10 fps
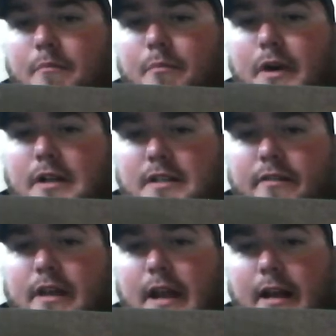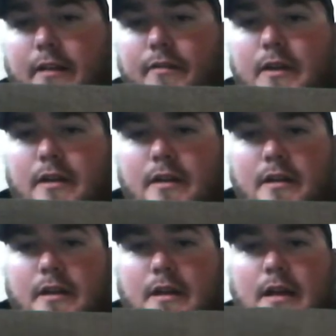positive and negative.
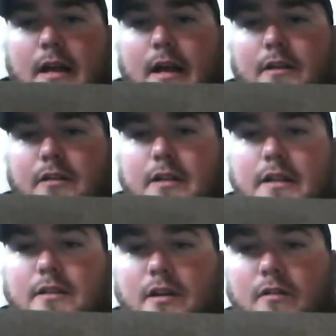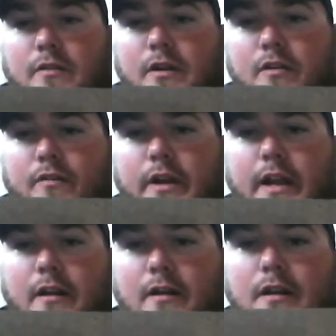And so these all run over
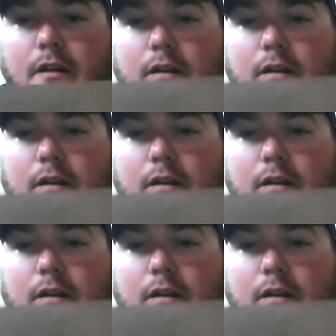here,